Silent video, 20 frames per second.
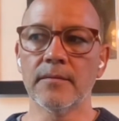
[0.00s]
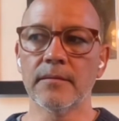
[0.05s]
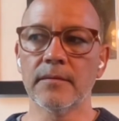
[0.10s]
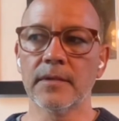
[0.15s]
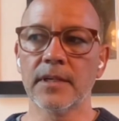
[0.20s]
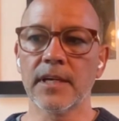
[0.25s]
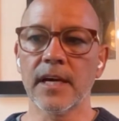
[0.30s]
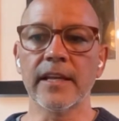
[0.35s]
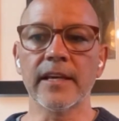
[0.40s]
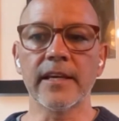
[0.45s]

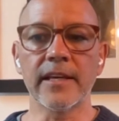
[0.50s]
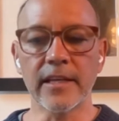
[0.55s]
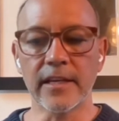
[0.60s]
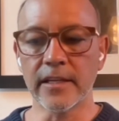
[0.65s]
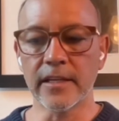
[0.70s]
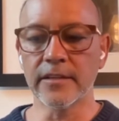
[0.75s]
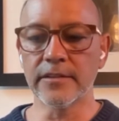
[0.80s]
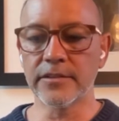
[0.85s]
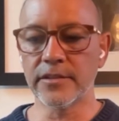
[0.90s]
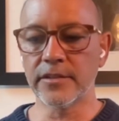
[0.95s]
kind of get
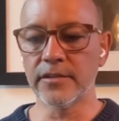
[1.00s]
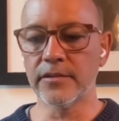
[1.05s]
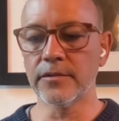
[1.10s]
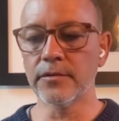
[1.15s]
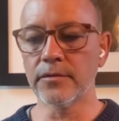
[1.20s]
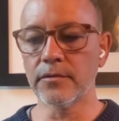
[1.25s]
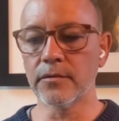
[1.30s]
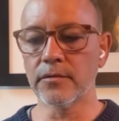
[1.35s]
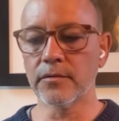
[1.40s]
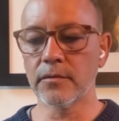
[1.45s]

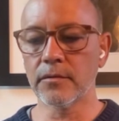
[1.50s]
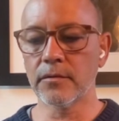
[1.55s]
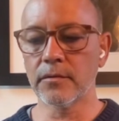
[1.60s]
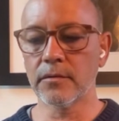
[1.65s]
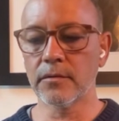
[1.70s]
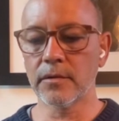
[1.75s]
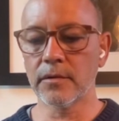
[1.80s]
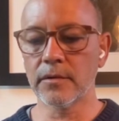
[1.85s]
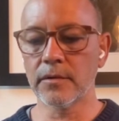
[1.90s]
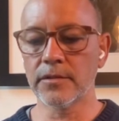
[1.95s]
into
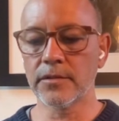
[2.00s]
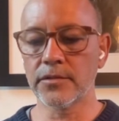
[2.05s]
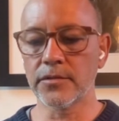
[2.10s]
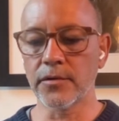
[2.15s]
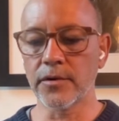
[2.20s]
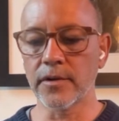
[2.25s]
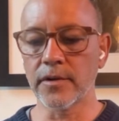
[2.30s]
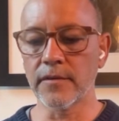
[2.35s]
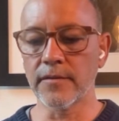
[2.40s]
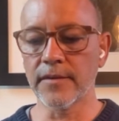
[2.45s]
sort
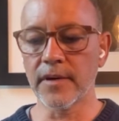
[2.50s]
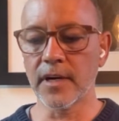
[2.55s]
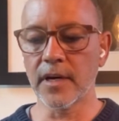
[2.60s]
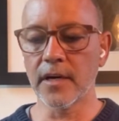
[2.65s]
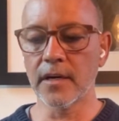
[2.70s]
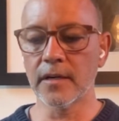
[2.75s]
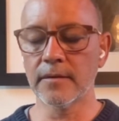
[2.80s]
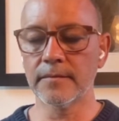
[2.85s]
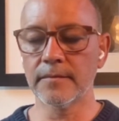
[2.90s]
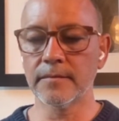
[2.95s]
of uh,